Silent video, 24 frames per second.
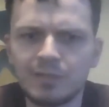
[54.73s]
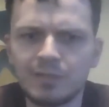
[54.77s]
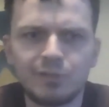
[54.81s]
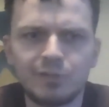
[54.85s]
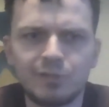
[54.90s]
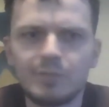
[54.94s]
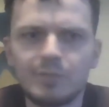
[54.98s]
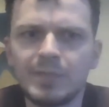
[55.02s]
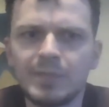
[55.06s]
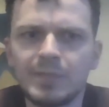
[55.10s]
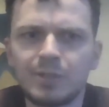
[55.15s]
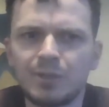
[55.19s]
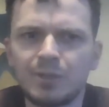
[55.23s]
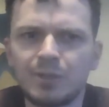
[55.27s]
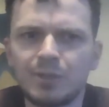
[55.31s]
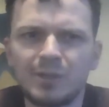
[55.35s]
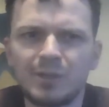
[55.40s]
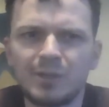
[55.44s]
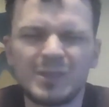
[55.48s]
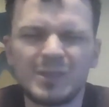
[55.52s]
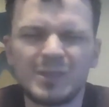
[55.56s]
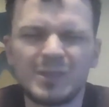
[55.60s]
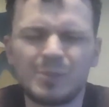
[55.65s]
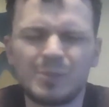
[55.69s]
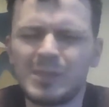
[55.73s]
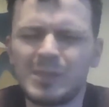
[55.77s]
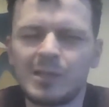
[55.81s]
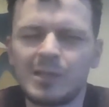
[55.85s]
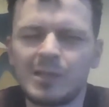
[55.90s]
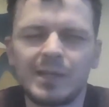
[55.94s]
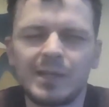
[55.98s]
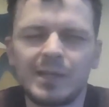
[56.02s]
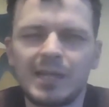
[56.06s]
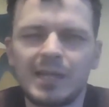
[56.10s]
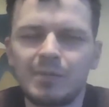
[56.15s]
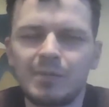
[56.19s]
a filmmaker,
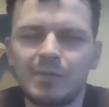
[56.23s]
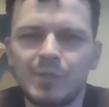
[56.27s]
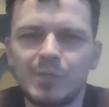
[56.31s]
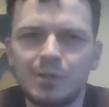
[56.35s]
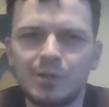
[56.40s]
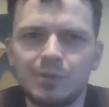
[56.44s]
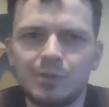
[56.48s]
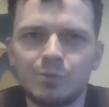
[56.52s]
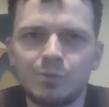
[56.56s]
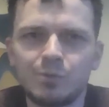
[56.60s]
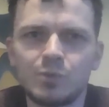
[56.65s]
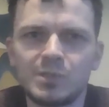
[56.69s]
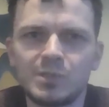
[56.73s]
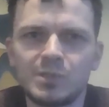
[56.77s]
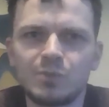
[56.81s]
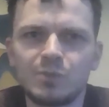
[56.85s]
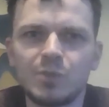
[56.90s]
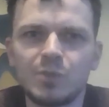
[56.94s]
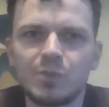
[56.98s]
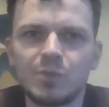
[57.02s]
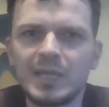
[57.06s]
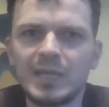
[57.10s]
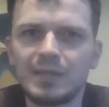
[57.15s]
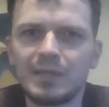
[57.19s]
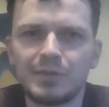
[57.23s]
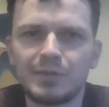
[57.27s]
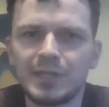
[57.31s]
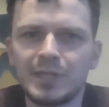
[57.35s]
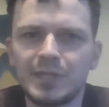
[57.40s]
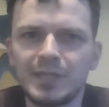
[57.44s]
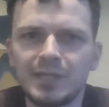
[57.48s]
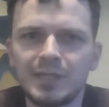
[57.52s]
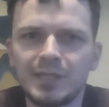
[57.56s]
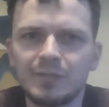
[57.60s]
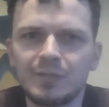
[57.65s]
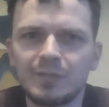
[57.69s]
especially an animator, wasn't really a
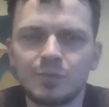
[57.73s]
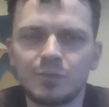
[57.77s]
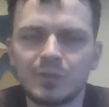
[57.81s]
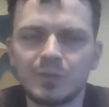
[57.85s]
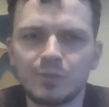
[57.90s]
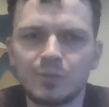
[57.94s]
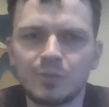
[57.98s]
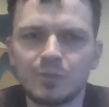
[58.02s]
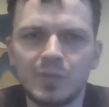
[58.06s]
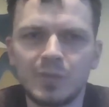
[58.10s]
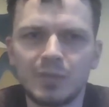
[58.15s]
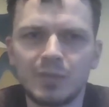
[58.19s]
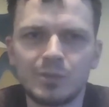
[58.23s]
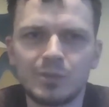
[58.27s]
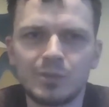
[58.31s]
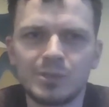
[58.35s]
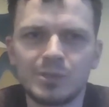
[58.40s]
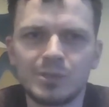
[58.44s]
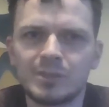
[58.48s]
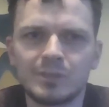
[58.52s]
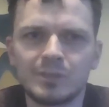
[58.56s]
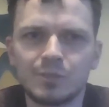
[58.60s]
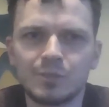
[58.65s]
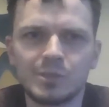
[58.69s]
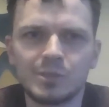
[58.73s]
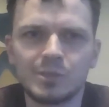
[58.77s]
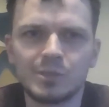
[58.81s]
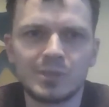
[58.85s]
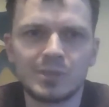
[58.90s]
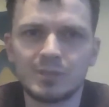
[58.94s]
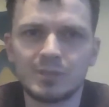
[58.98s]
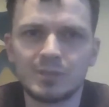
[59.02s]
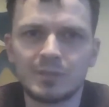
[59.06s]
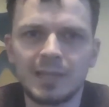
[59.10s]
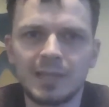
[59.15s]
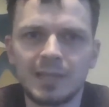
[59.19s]
thing when it was
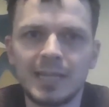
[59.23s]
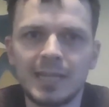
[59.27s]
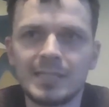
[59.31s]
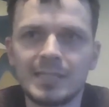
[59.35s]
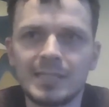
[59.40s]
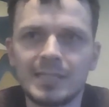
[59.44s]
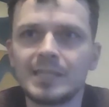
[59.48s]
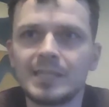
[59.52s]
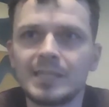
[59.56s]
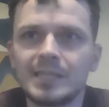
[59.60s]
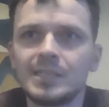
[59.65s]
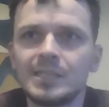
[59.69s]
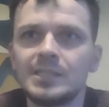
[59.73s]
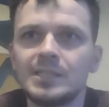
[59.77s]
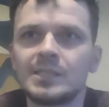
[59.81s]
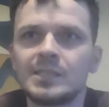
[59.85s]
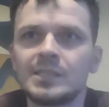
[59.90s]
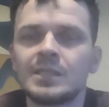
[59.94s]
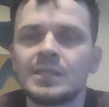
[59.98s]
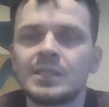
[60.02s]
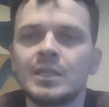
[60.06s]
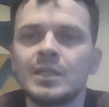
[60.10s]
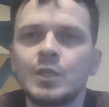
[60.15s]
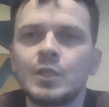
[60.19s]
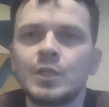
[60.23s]
late 90s.